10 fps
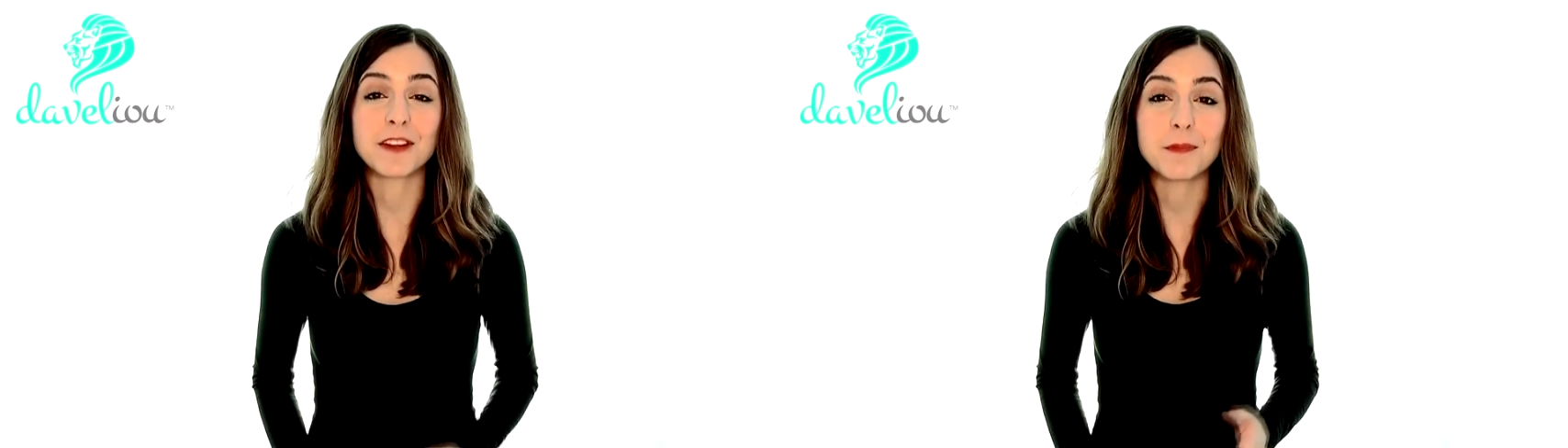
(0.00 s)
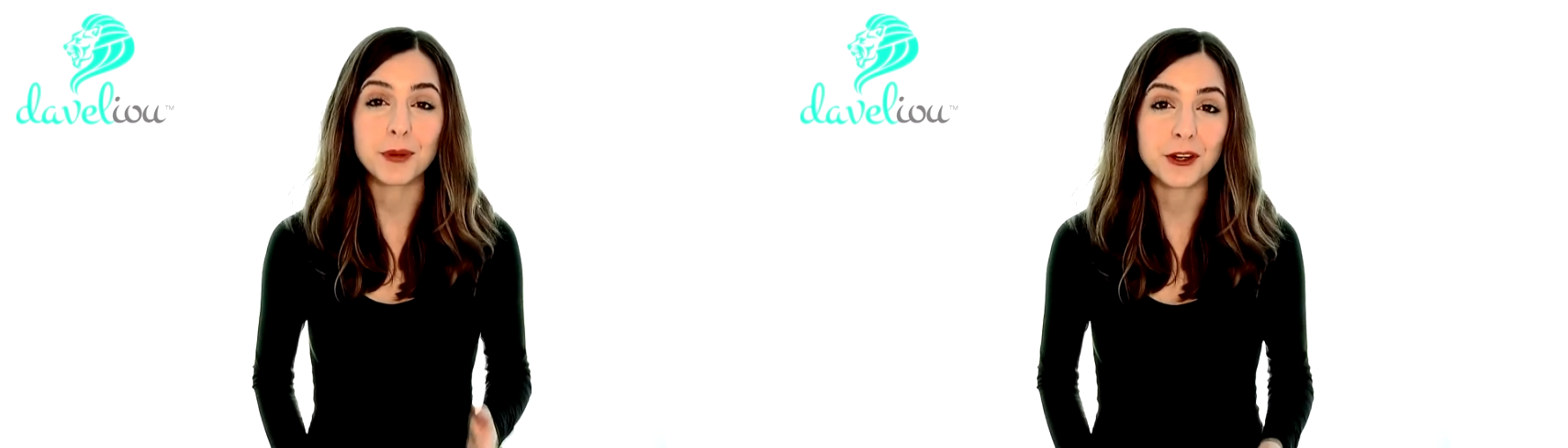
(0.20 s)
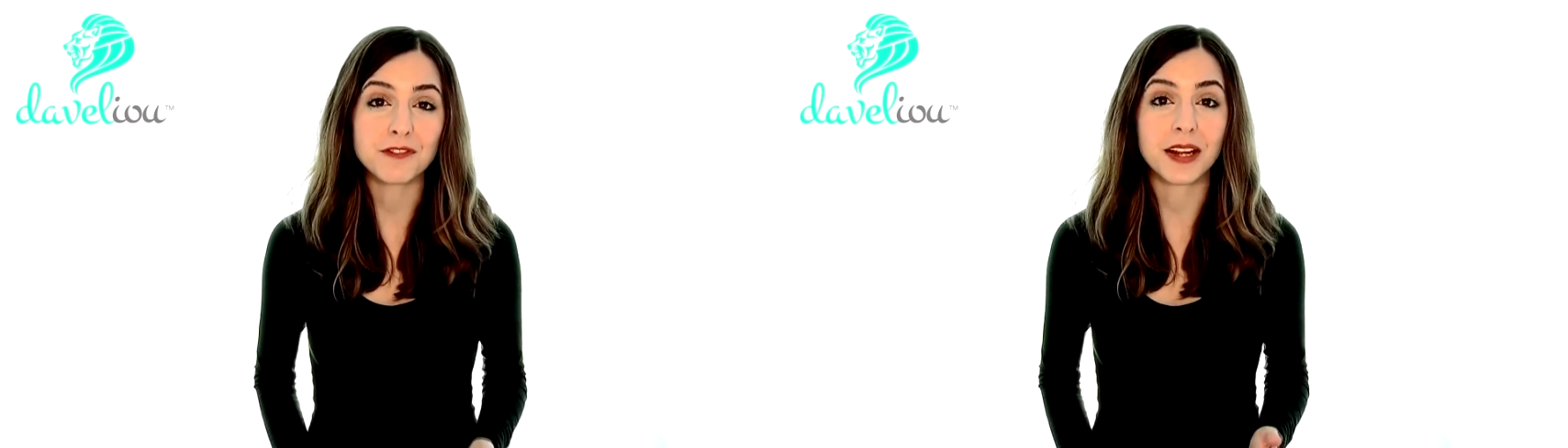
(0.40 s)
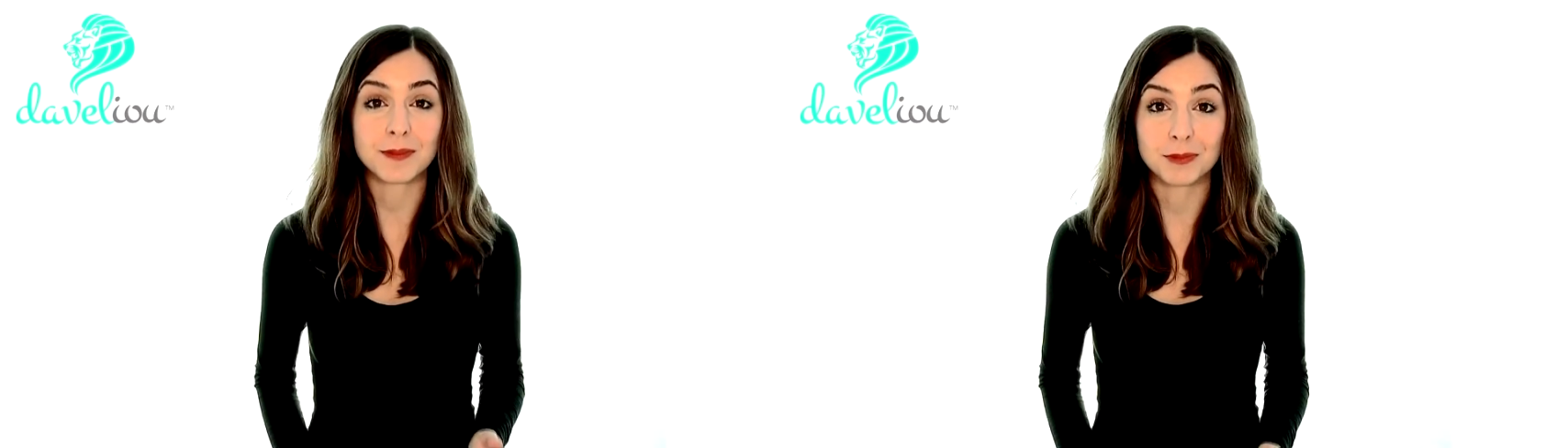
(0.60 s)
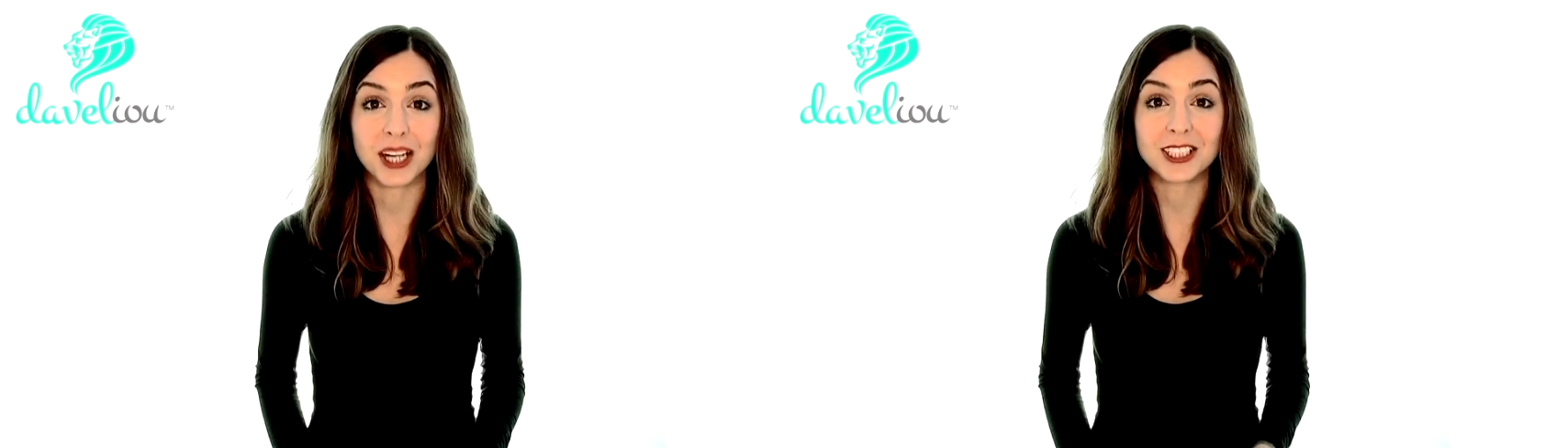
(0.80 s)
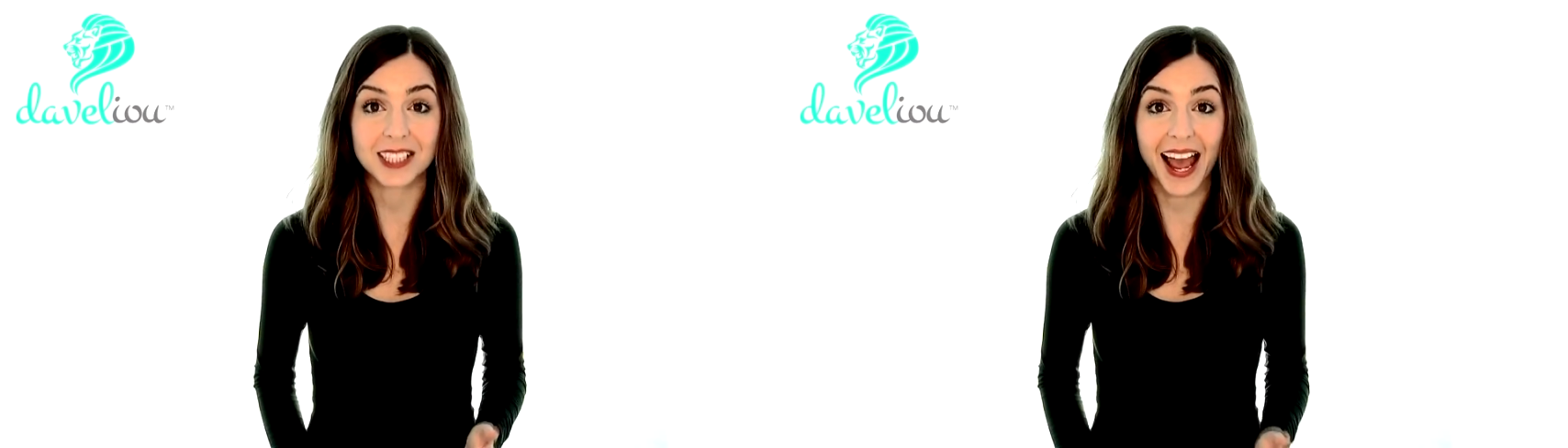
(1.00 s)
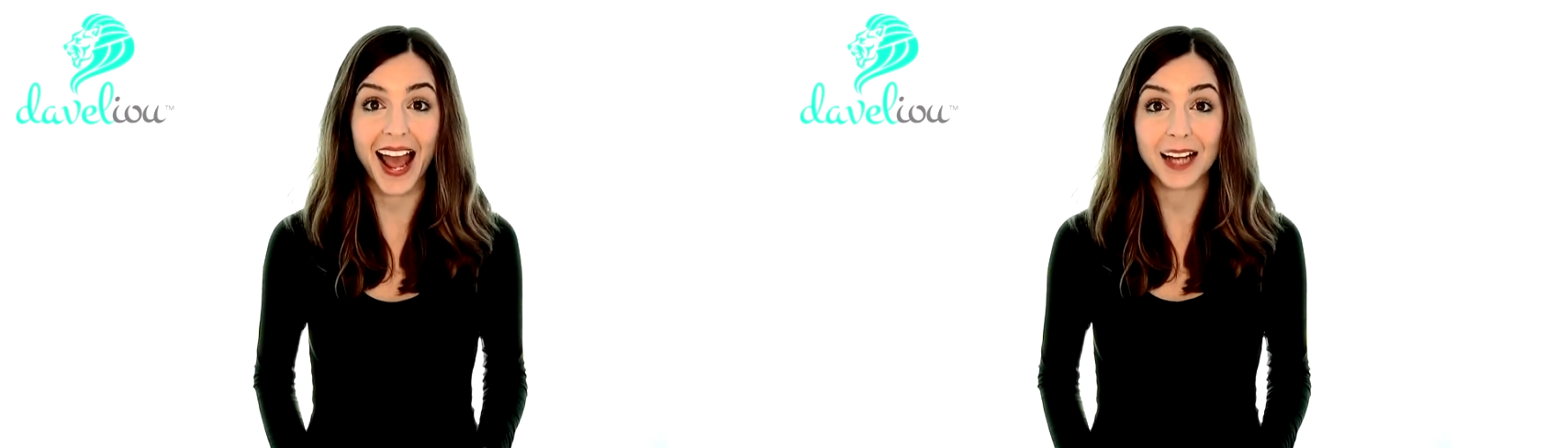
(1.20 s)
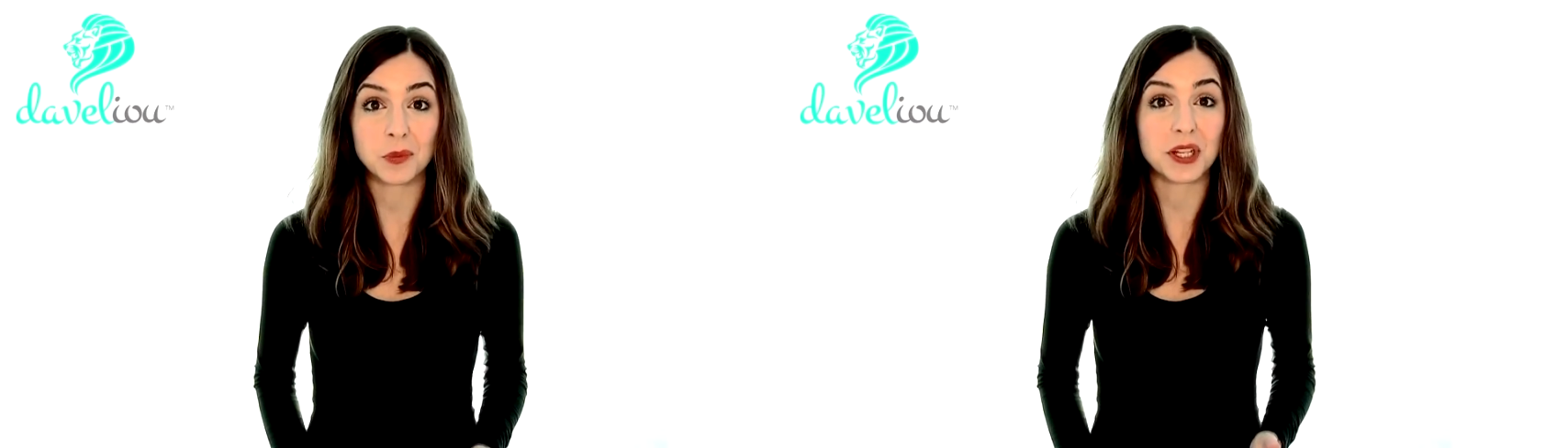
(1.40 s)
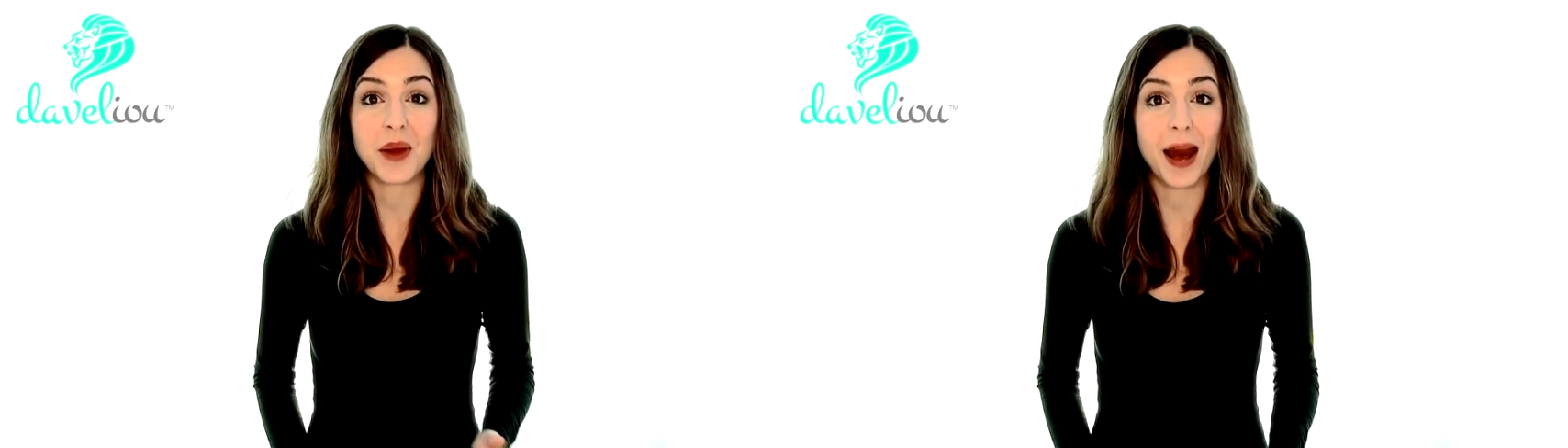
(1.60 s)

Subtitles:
the perfect brush to hand when you